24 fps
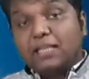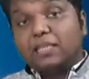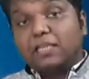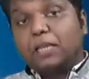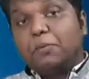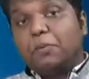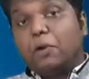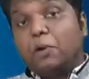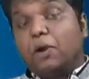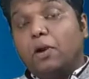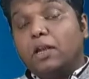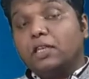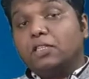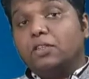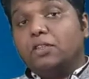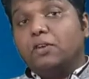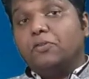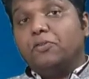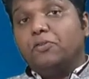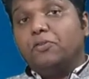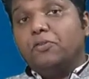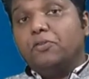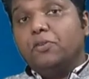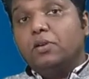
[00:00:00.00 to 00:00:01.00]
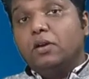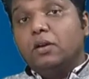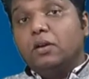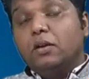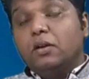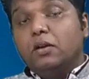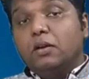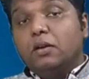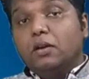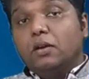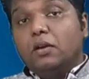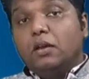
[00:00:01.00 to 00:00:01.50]
product of
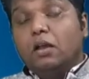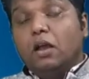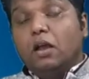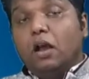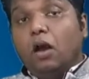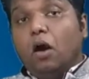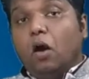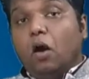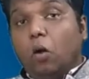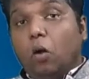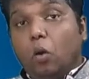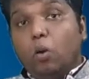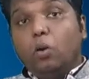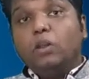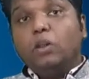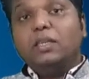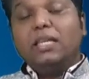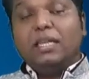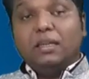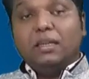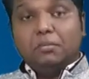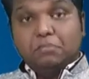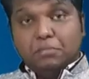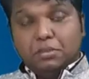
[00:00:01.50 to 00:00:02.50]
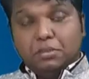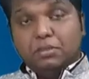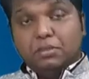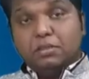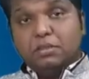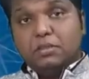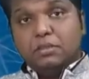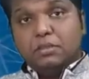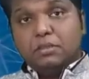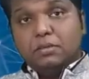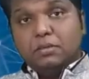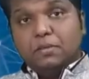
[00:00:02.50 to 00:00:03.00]
all the
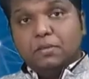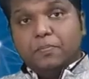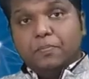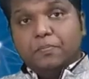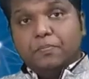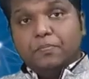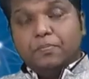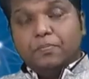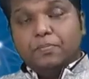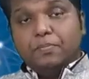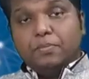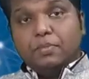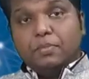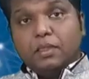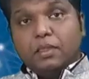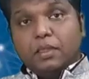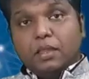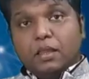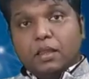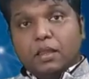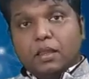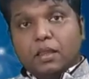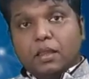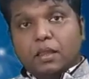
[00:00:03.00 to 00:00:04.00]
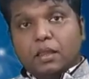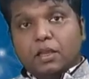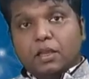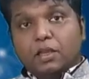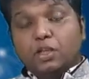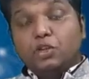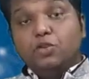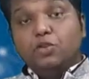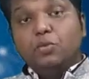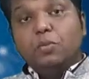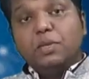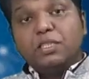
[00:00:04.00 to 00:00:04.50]
numbers,
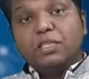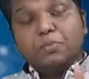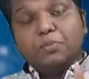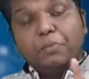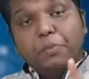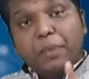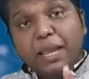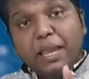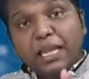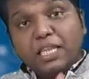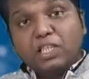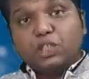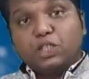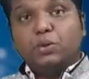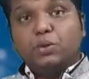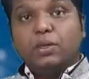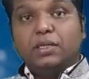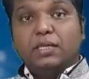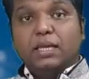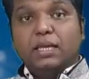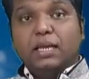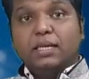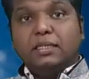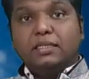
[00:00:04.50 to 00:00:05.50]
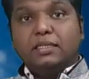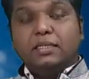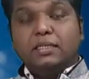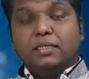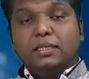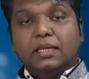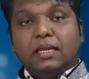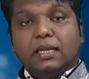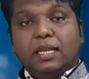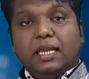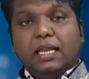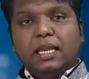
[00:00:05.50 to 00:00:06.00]
you must make sure that
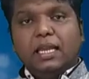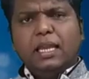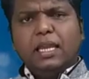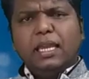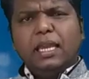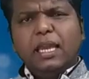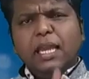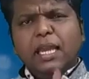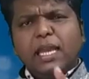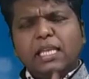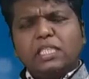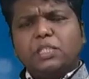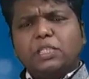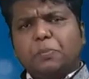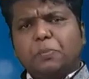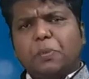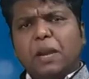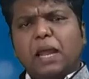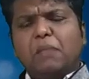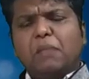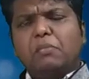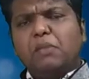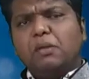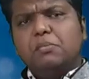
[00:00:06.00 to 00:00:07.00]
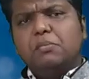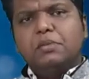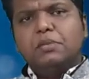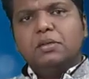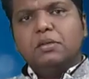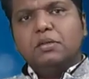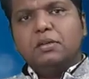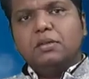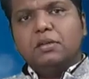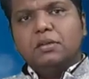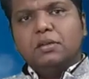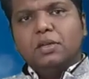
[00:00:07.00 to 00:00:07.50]
each prime
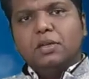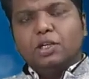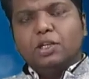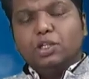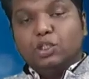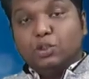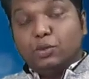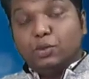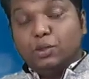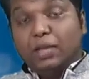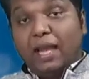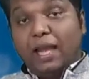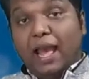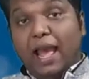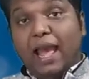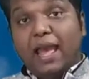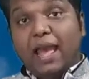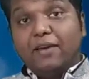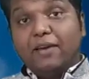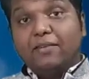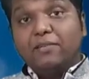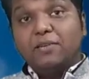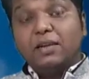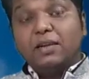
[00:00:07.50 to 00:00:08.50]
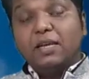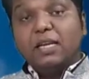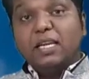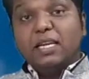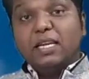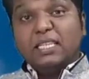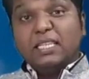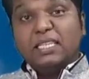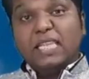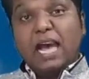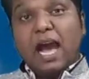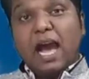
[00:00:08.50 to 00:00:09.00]
number should have
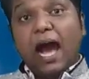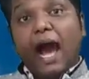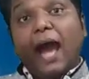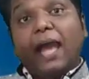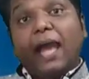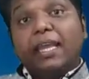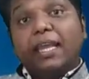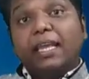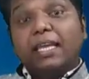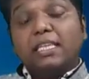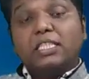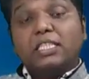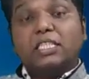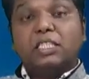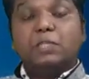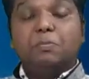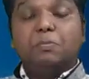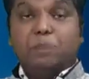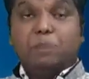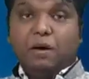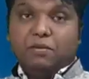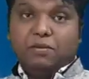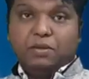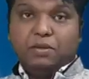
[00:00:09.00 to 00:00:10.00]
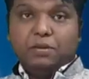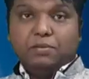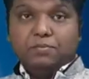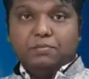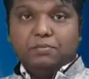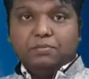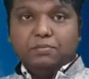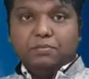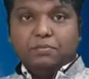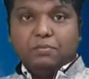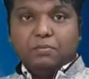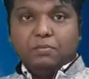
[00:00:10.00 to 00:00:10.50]
the highest power.
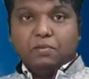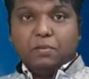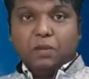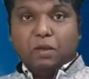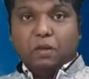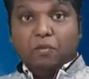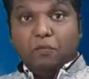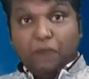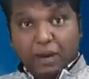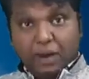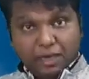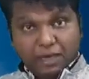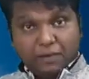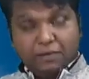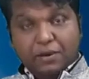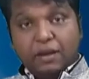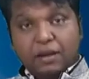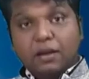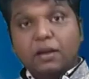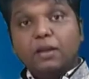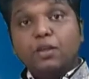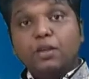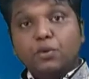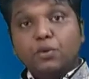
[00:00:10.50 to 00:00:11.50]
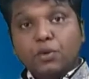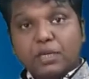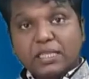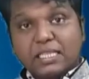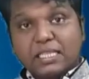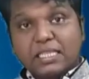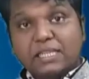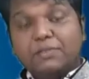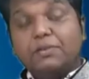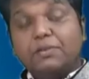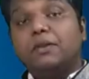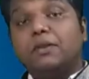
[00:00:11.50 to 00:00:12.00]
Whatever you
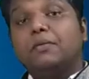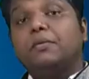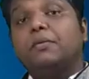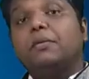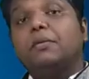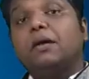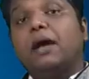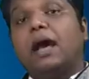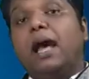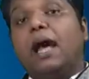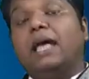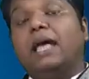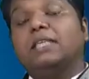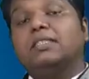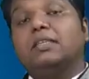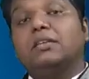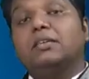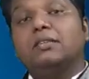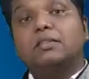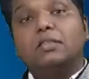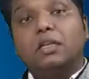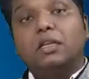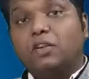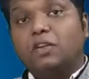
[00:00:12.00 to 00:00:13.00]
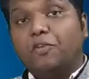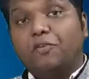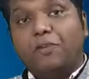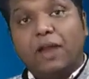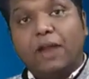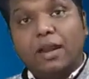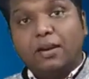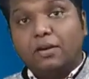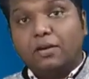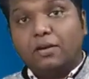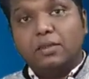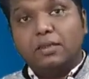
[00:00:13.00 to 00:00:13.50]
received as a result of
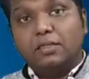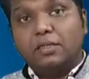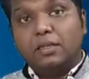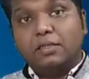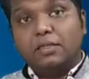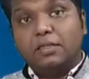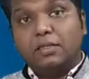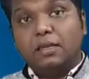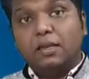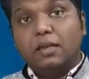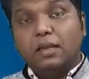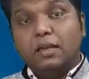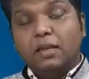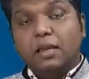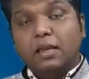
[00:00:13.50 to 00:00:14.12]
factorization,